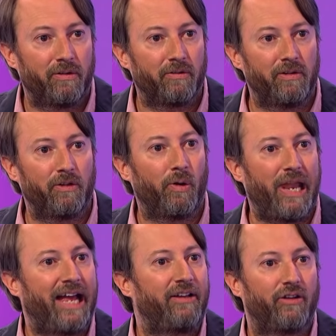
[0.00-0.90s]
your
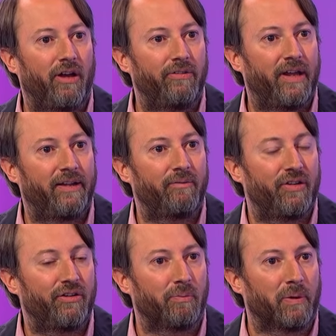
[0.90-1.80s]
legs aren't that
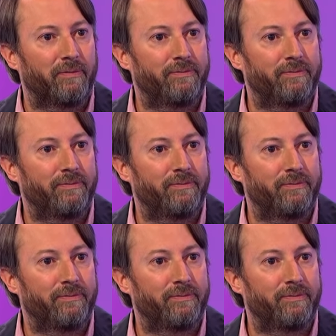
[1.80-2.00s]
visible.